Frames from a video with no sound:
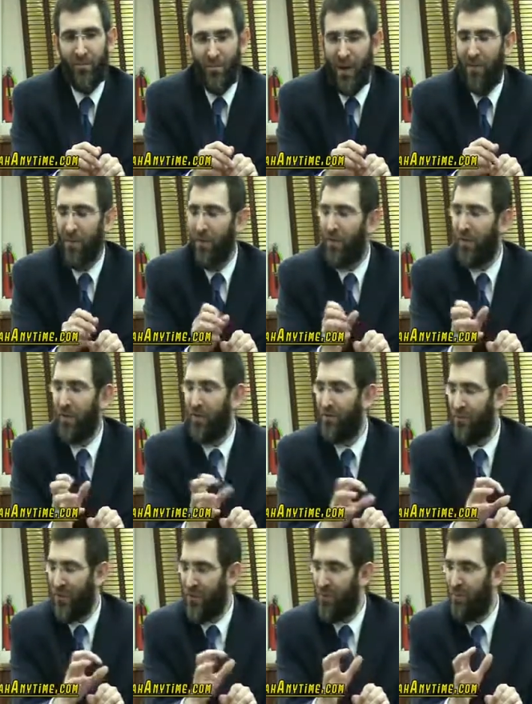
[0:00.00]
You've probably heard
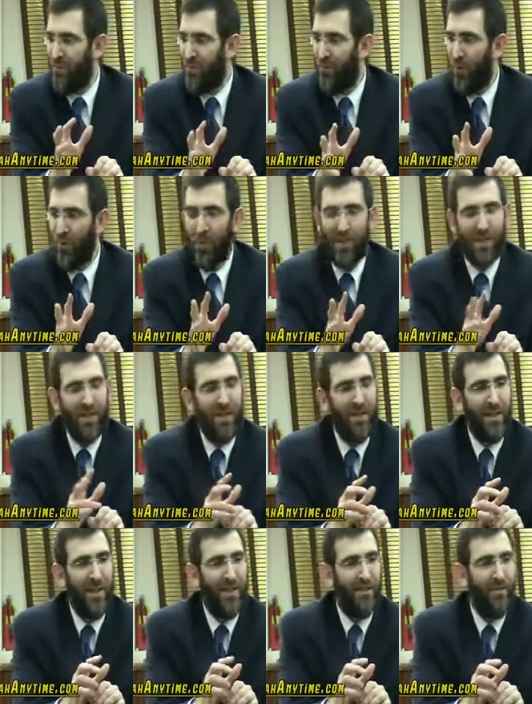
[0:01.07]
this phrase before, but I'll say
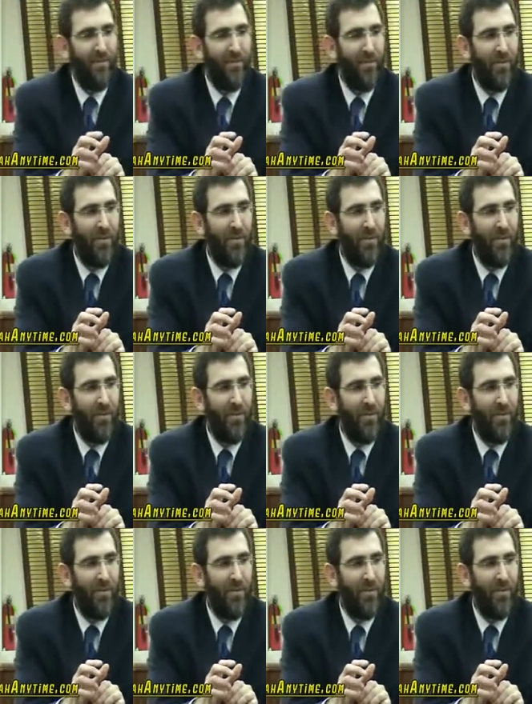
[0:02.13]
it again.